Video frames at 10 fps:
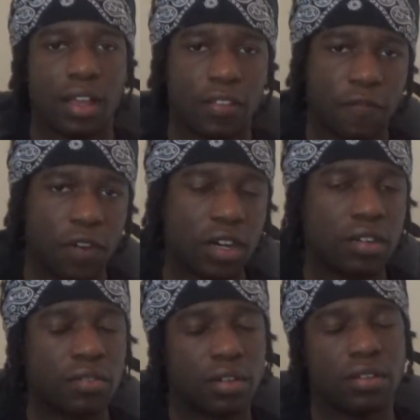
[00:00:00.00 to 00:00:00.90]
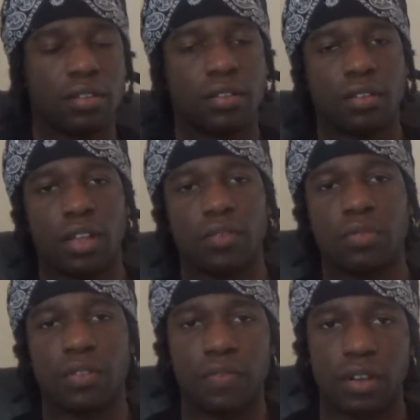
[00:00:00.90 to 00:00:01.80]
It's fuckery. That's
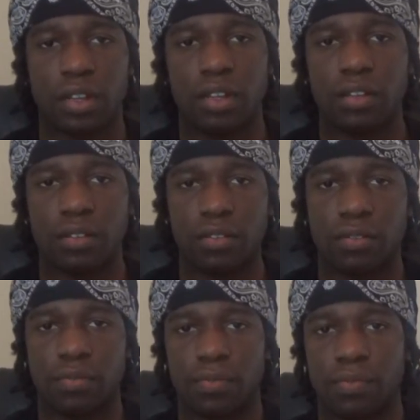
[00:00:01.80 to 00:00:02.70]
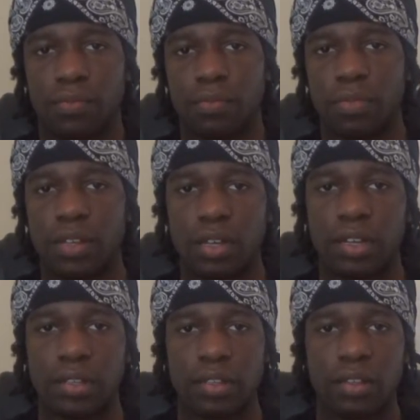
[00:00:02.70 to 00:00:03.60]
what the fuck it is.
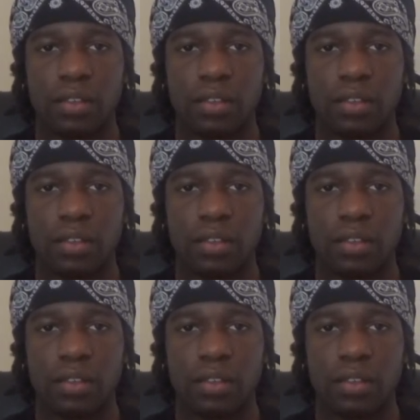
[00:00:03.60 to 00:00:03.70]
Because